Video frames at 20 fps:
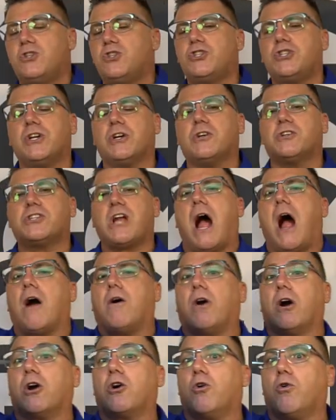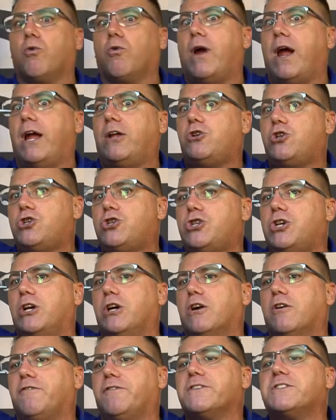shears are a great
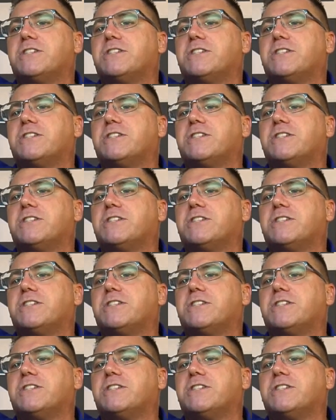shear for